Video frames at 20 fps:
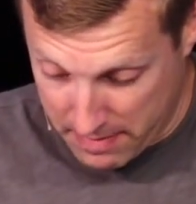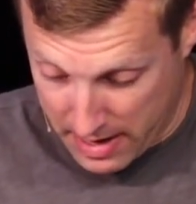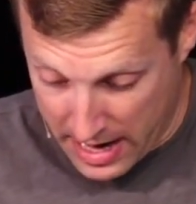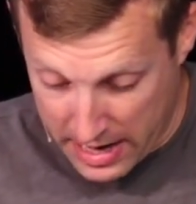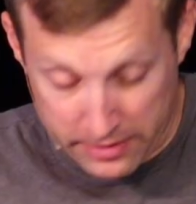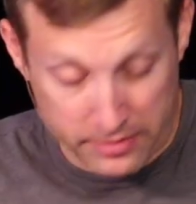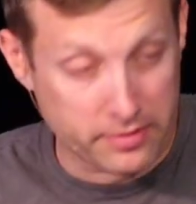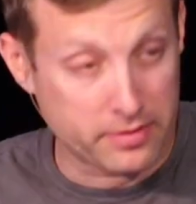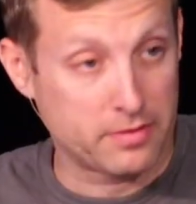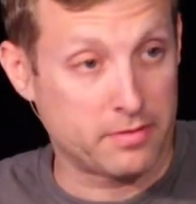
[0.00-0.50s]

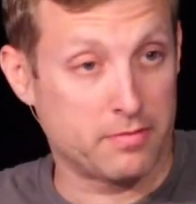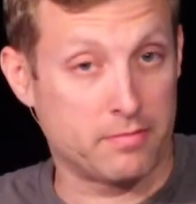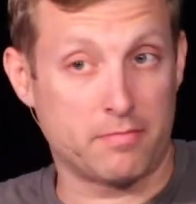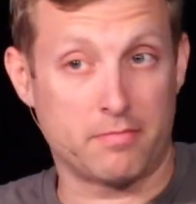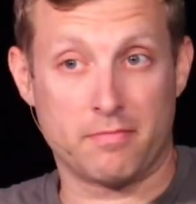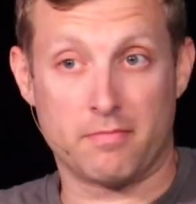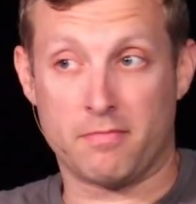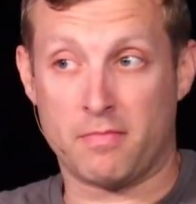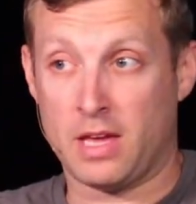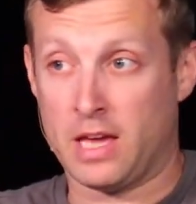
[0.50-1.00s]
as
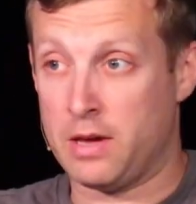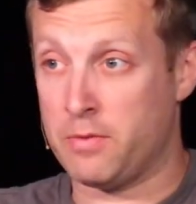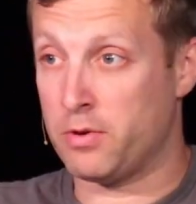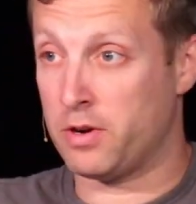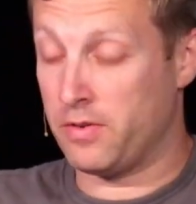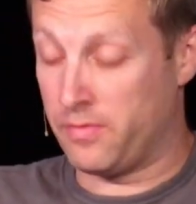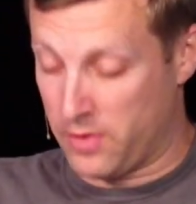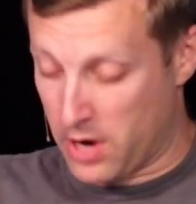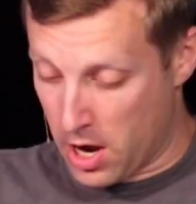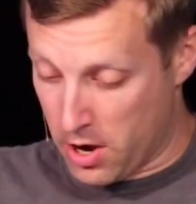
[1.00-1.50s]
he
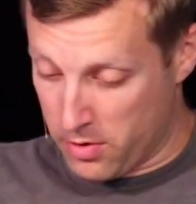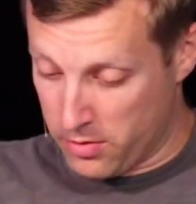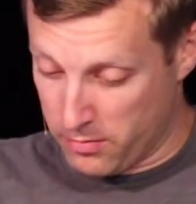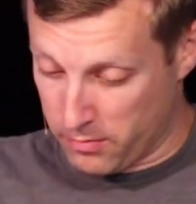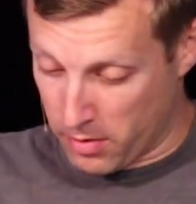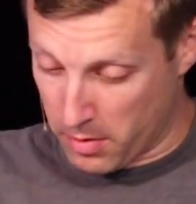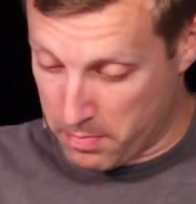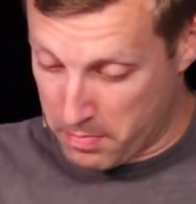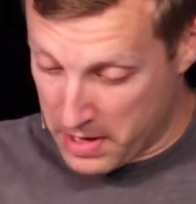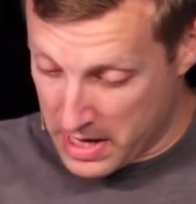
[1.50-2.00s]
would have
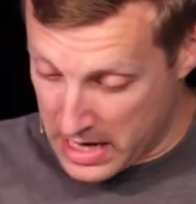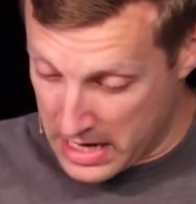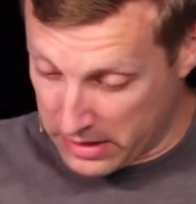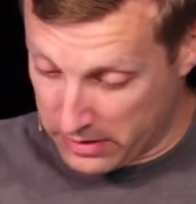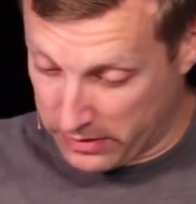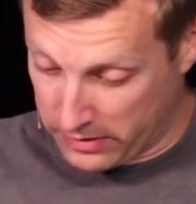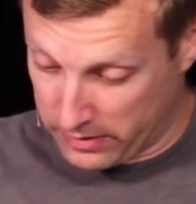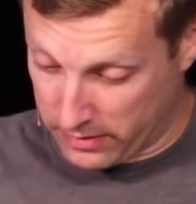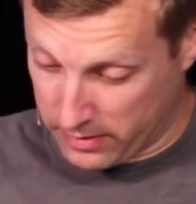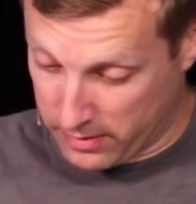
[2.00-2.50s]
known,
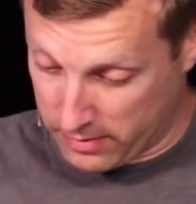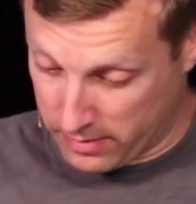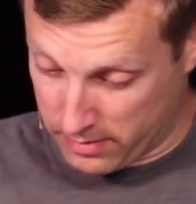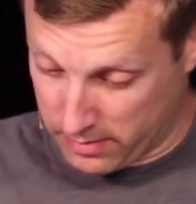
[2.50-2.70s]
repeats